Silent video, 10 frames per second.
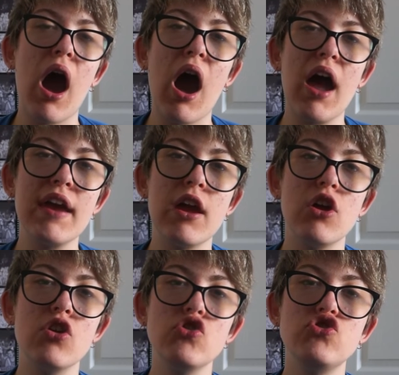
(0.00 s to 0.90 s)

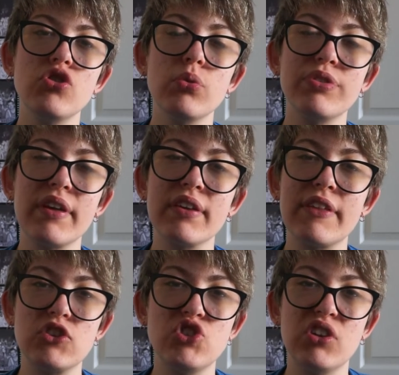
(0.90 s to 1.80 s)
I do think
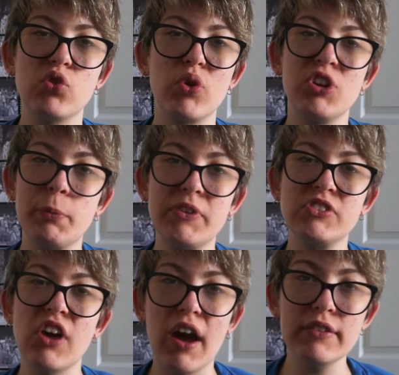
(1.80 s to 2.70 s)
that she is going to be
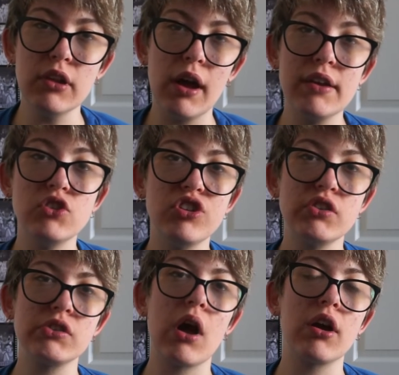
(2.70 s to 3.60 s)
sidelined.
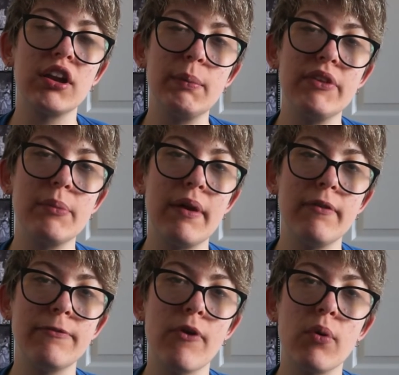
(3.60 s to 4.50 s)
She's not going to be the
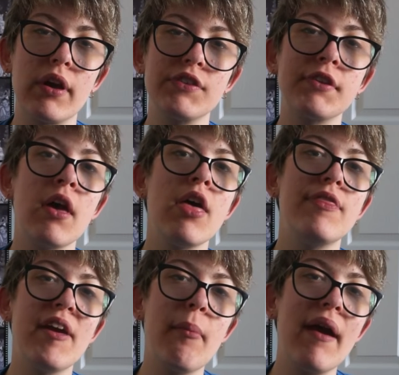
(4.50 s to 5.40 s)
main focus.
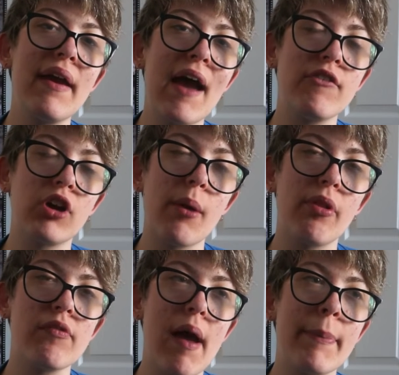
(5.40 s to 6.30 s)
They might have a
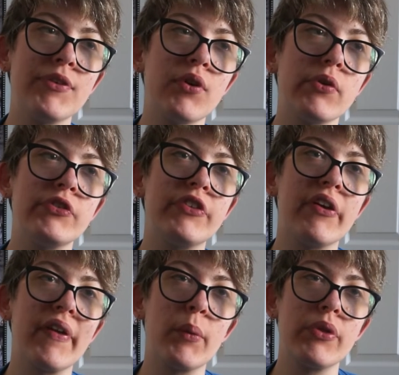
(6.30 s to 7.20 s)
couple of episodes
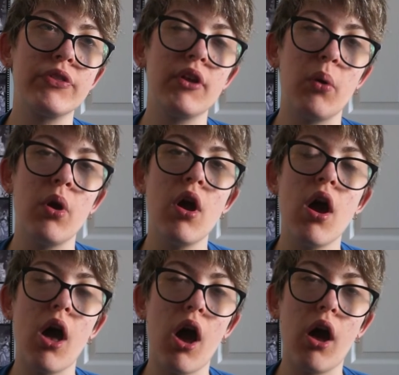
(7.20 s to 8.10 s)
dealing with, you know,
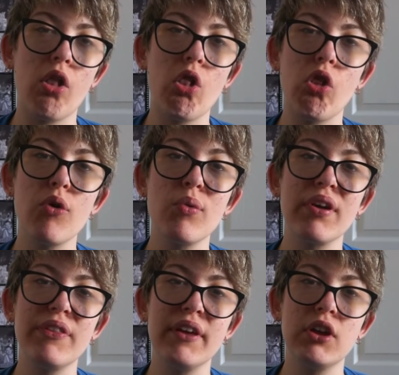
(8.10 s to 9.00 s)
uh,
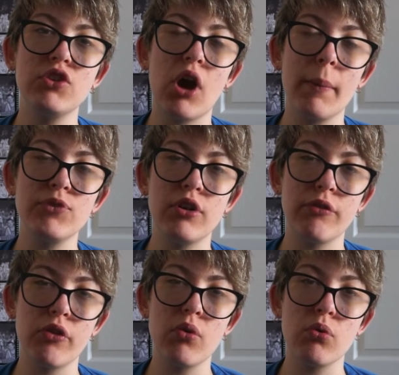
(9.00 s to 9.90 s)
Luke and the adoption
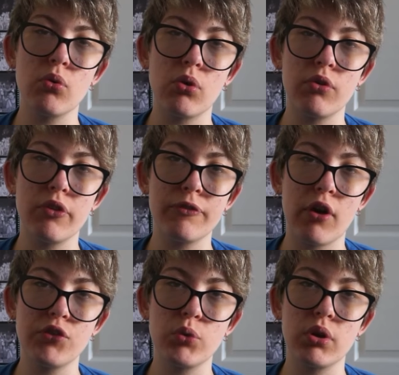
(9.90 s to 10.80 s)
of Luke or the
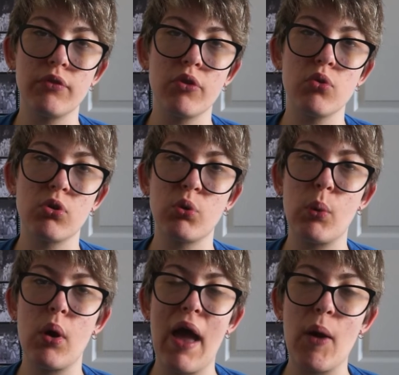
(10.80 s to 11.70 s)
fostering of Luke or
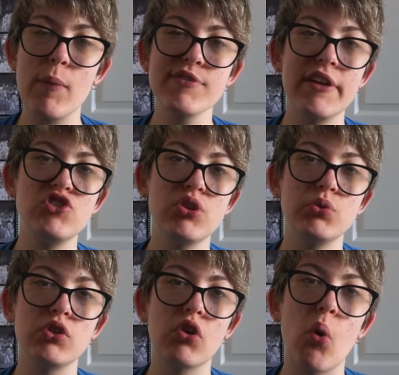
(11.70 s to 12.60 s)
ho however they
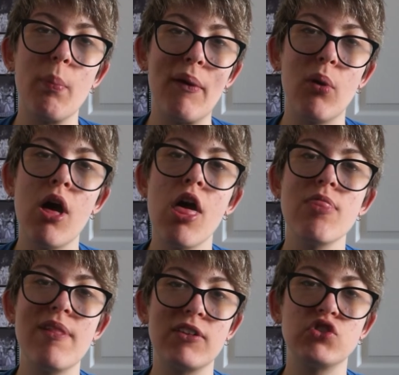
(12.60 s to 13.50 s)
choose to go about
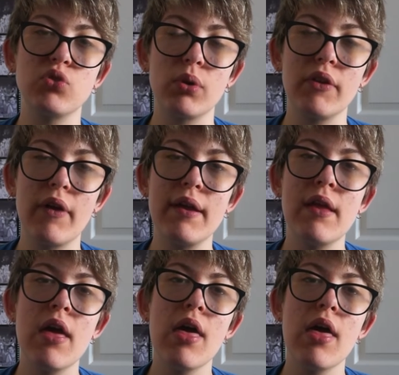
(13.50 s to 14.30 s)
that storyline.